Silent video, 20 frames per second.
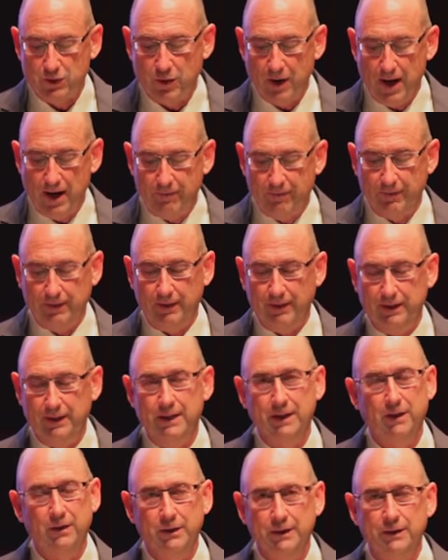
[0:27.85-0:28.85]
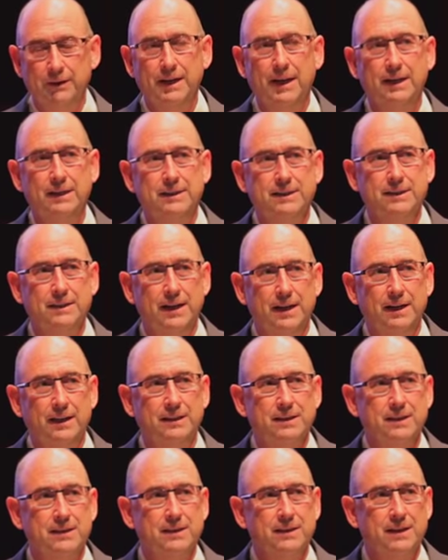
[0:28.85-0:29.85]
trafficking here in the United
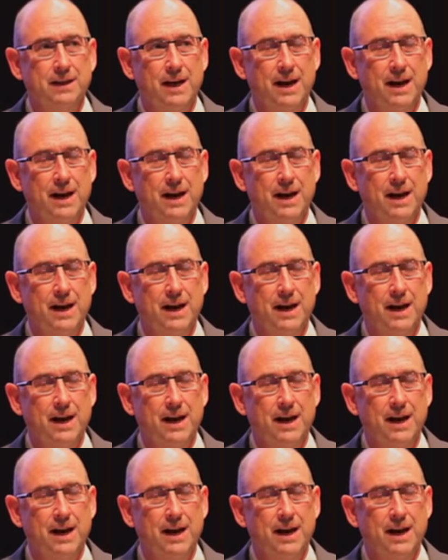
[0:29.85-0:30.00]
States